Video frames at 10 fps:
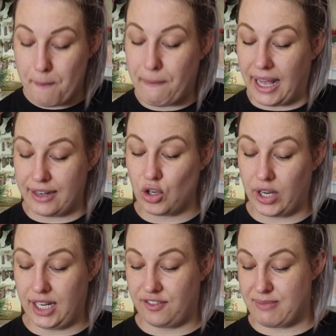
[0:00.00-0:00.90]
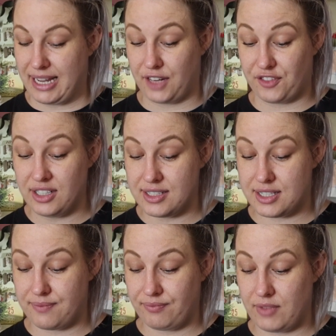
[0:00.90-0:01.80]
but not enough to make a
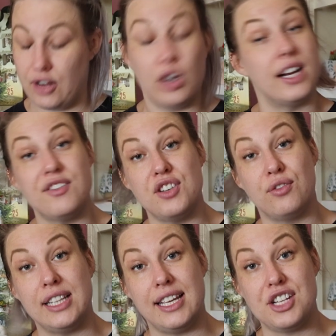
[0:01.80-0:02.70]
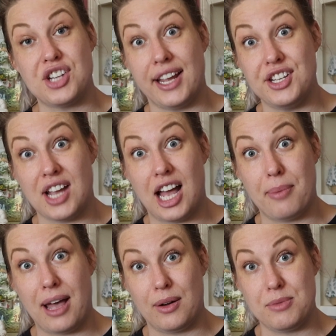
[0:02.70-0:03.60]
difference and not enough to really change
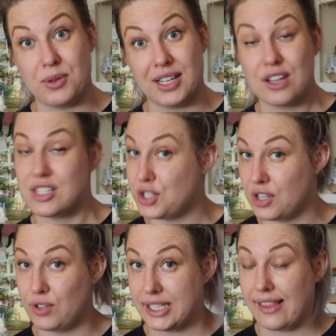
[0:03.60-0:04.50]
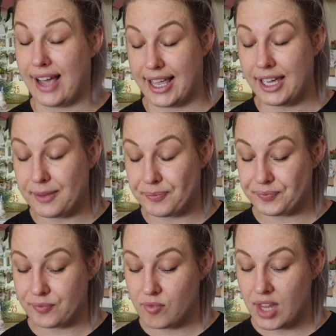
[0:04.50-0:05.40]
up how I'm doing it, because I do really like it.
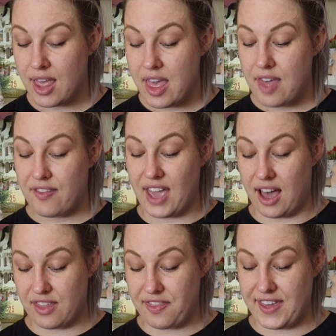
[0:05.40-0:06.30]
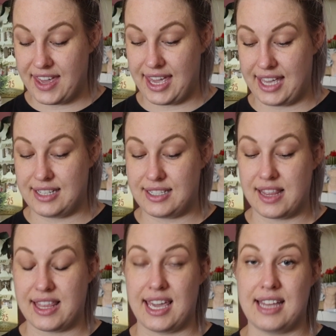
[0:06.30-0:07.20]
The other thing is
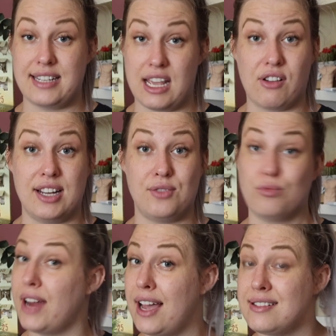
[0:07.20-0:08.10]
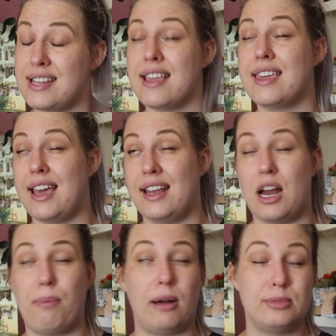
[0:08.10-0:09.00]
the decreased rounds, again,
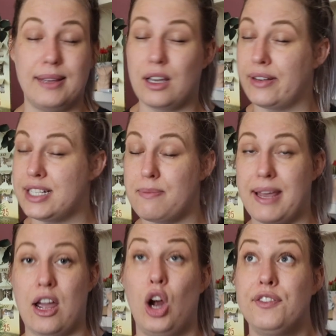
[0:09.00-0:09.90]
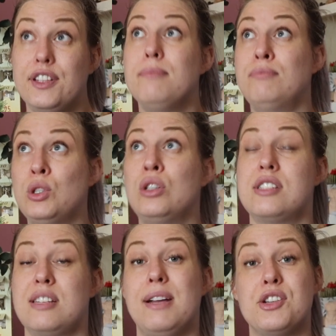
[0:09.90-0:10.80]
are probably going to be hopefully more
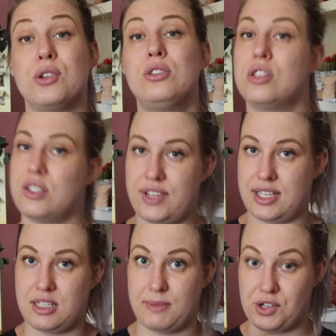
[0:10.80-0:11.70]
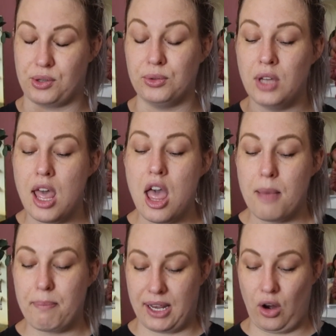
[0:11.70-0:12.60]
symmetrical, because obviously symmetrical,
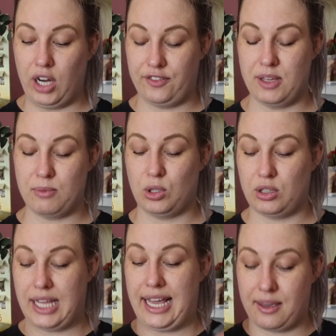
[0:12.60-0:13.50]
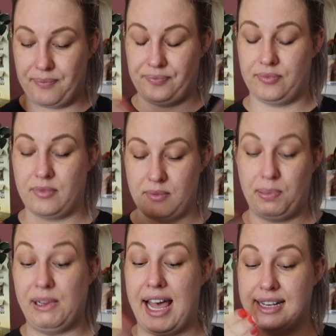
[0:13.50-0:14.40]
but hopefully more like
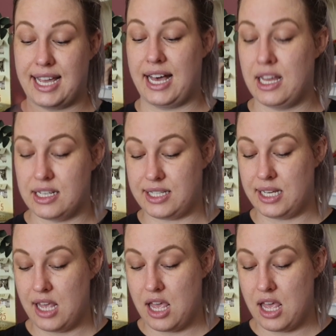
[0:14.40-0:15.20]
planned out,